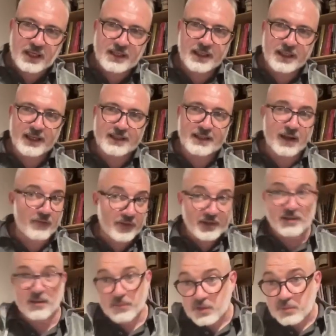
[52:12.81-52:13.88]
There is definitely
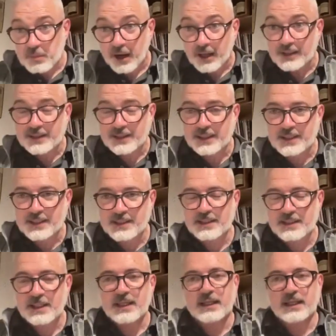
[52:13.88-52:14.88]
some spices,